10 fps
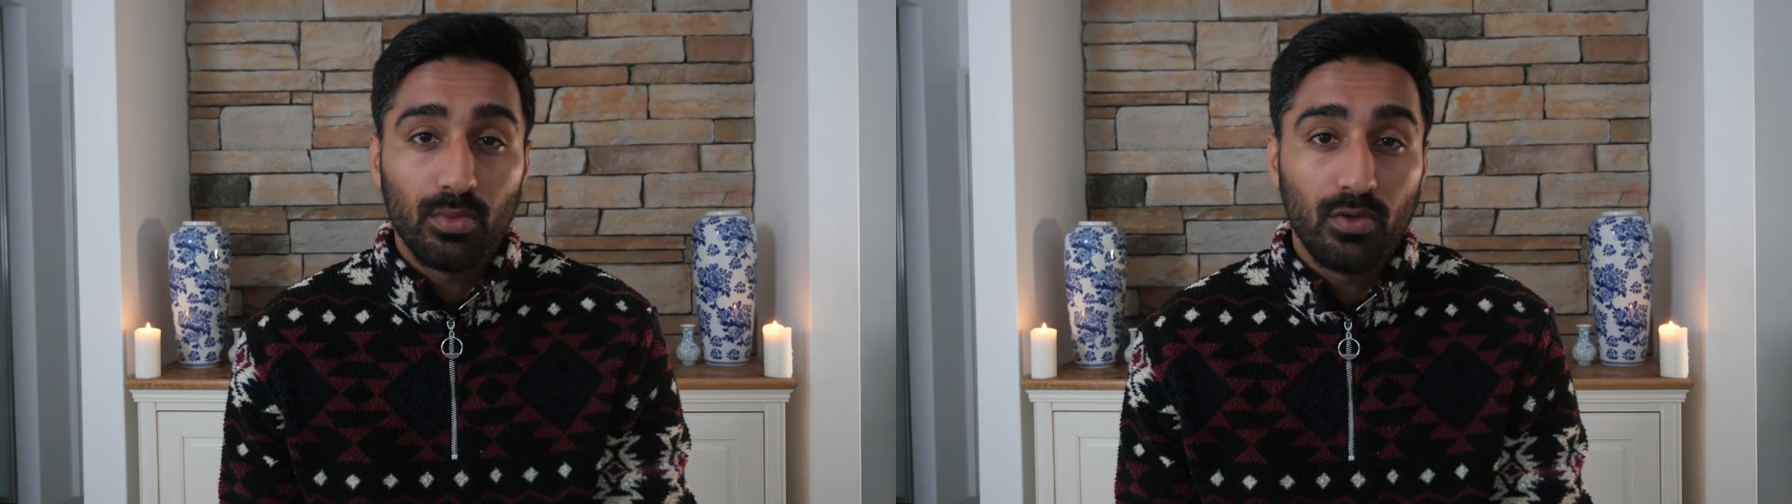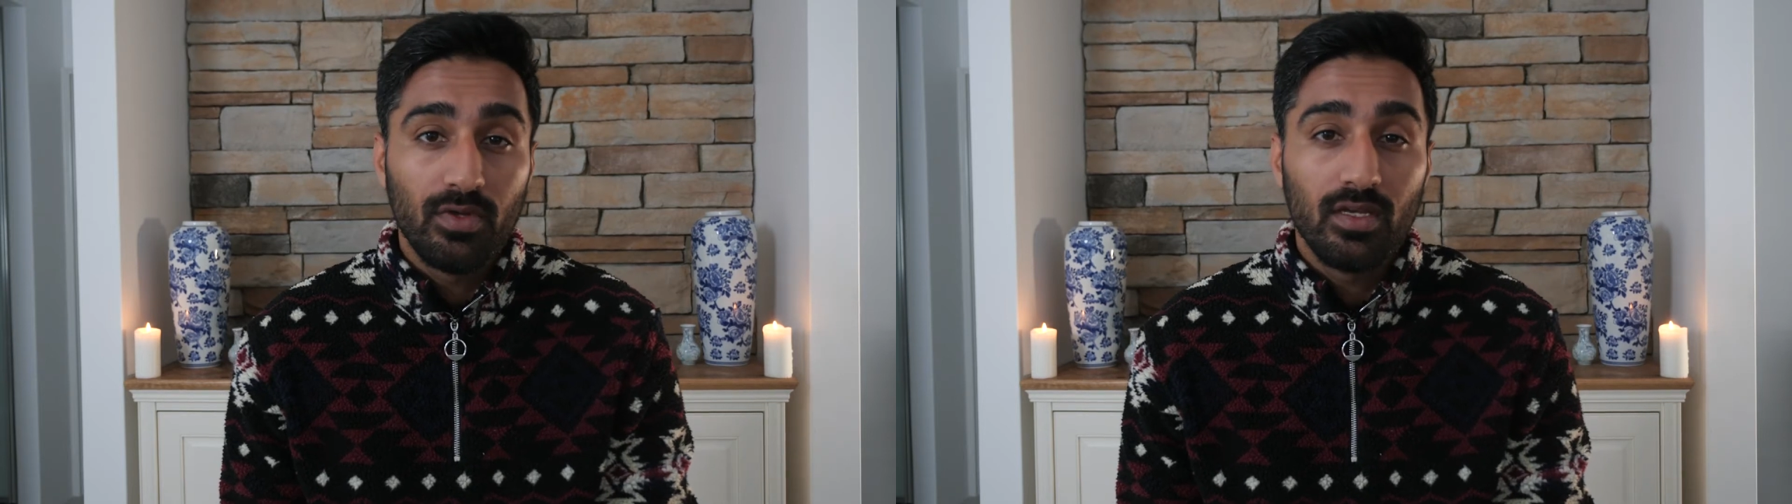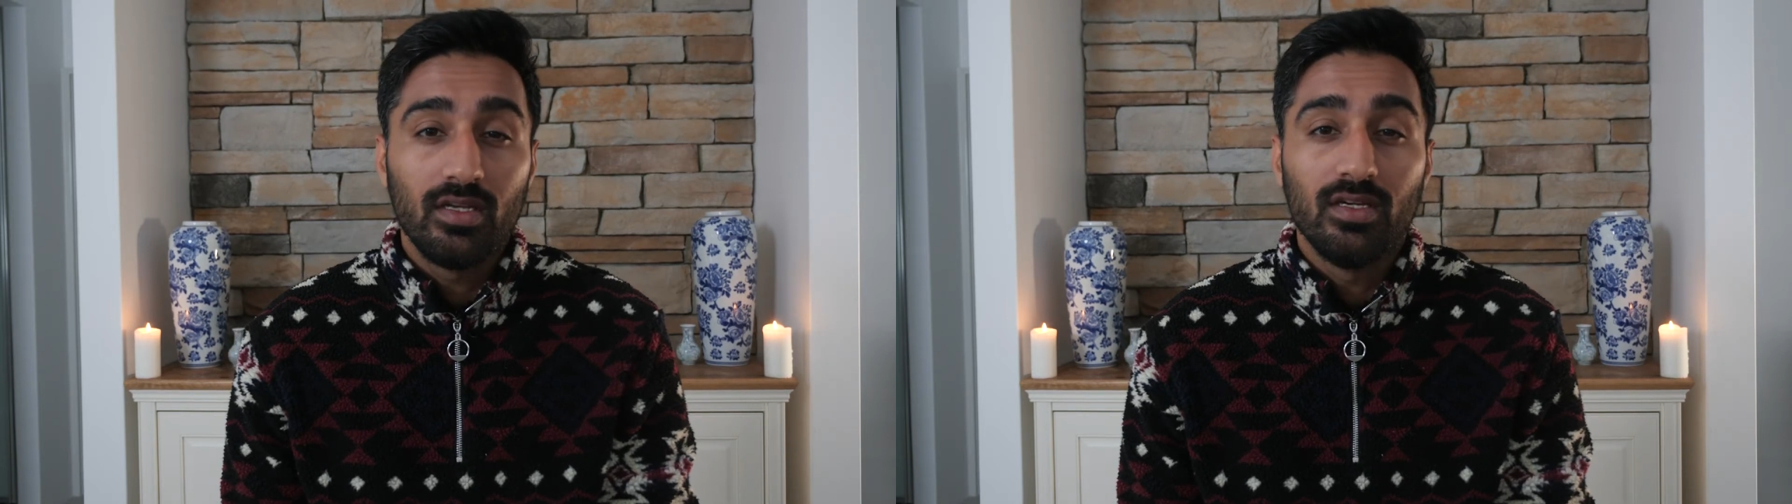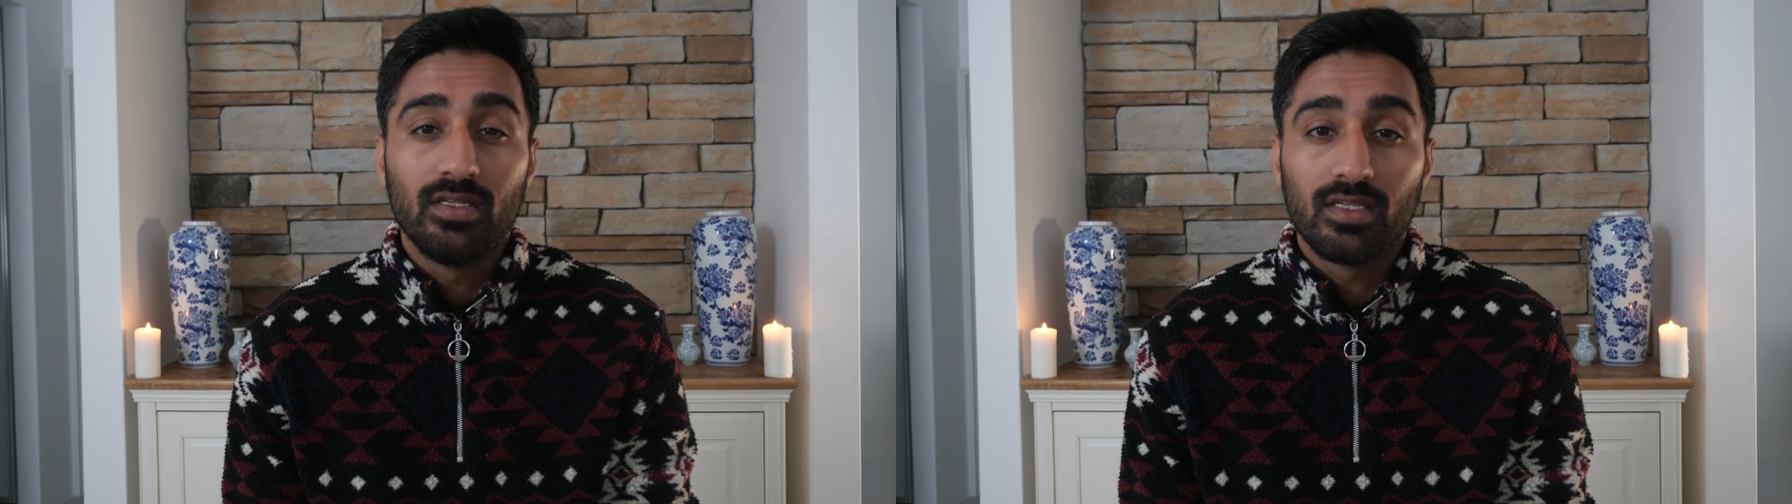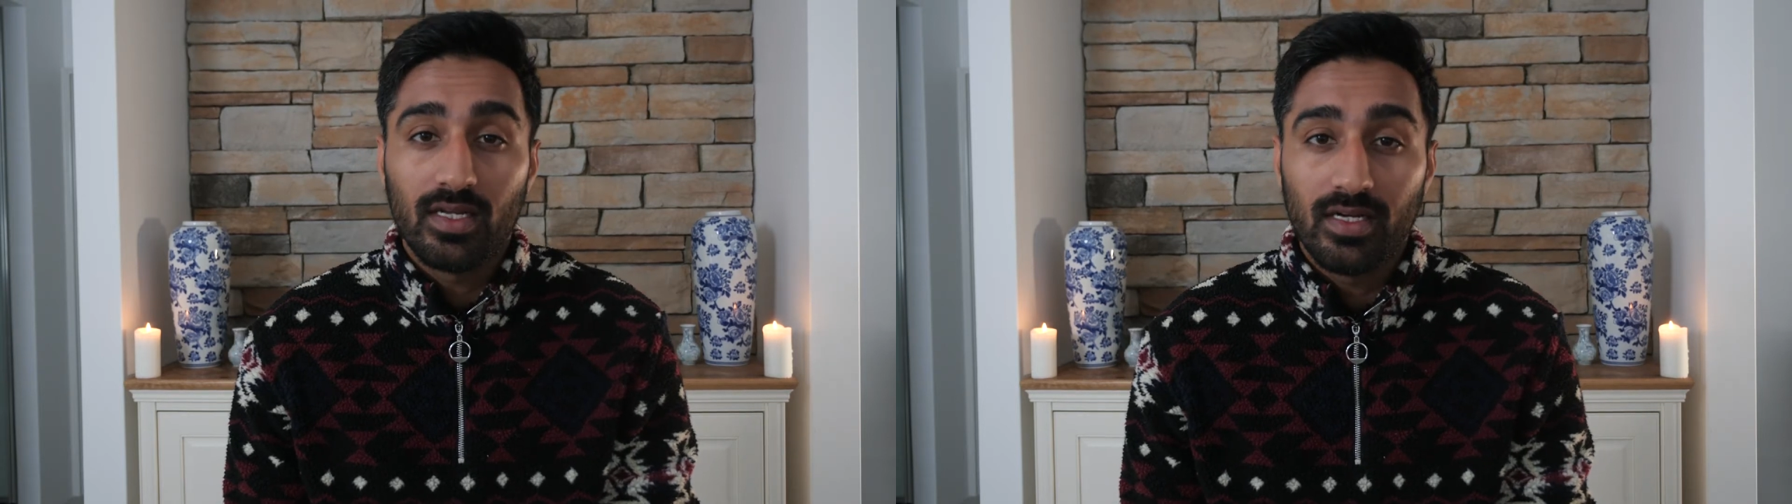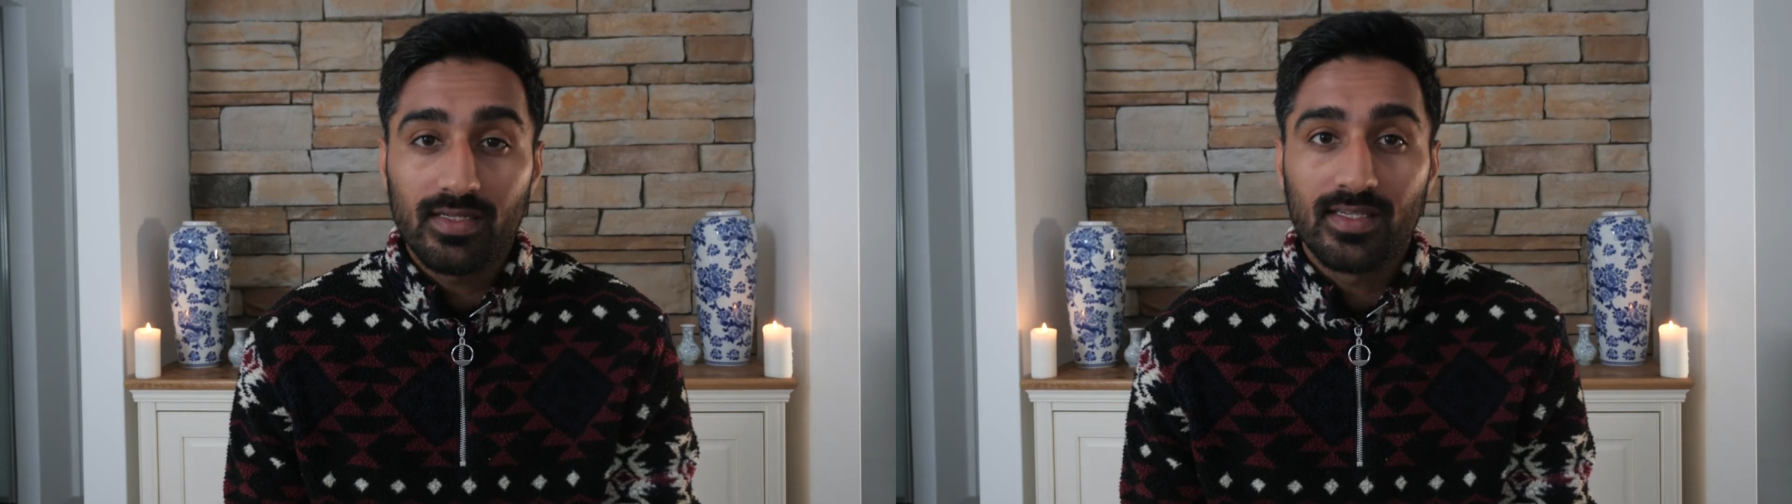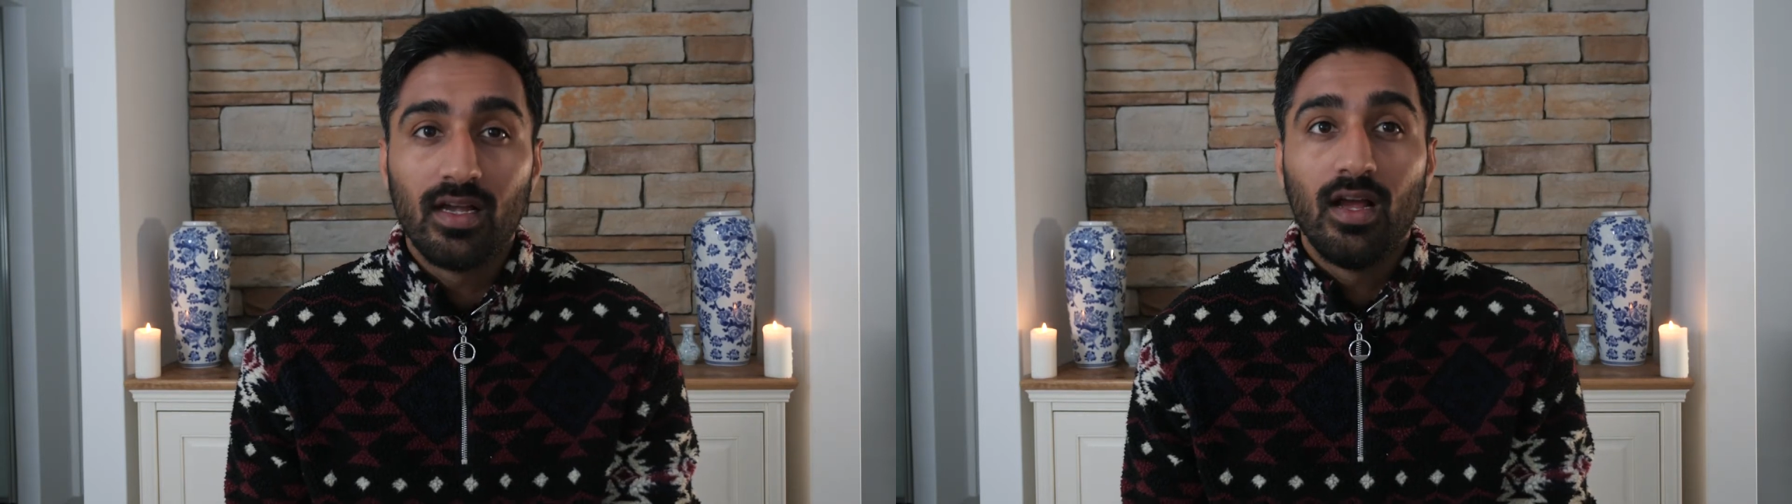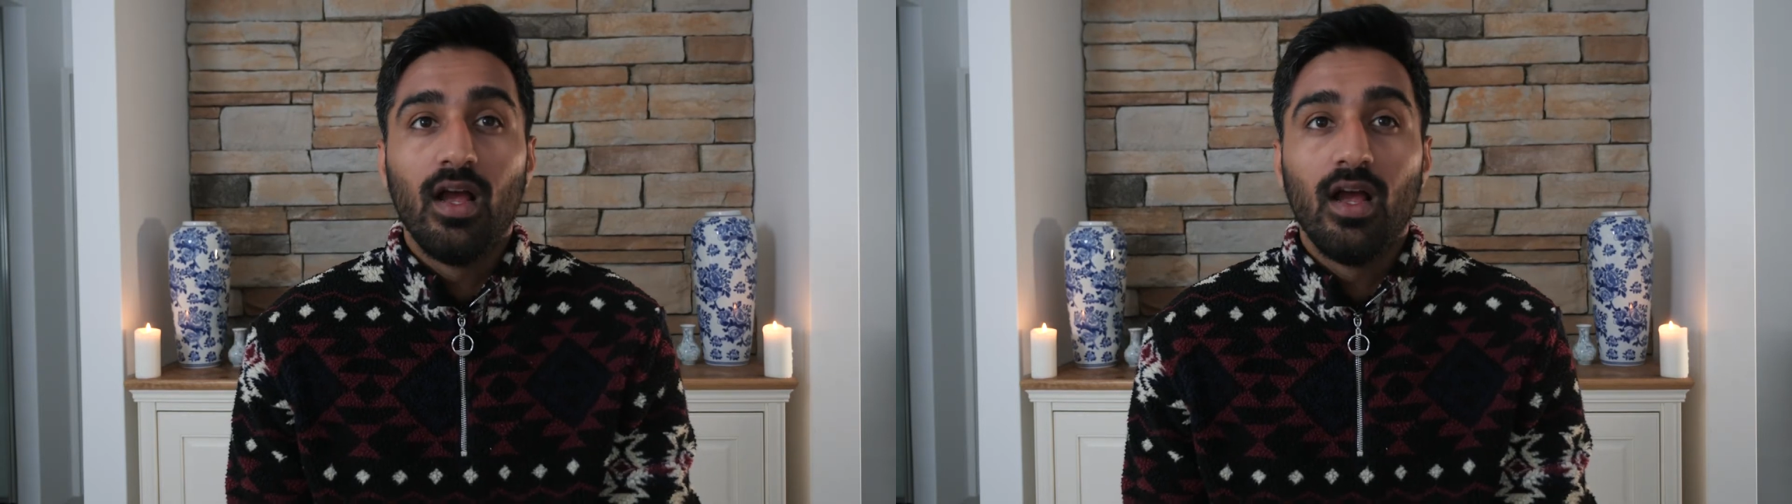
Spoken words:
movie Slayers.